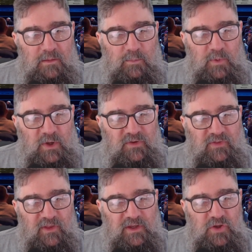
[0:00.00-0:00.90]
because
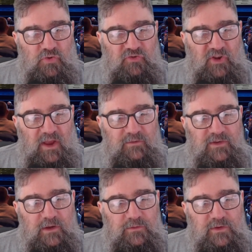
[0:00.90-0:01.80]
they used to have
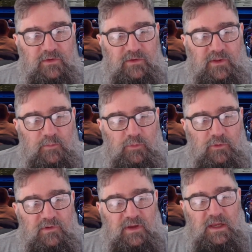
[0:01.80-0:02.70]
services that
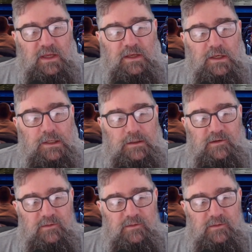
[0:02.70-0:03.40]
pretended to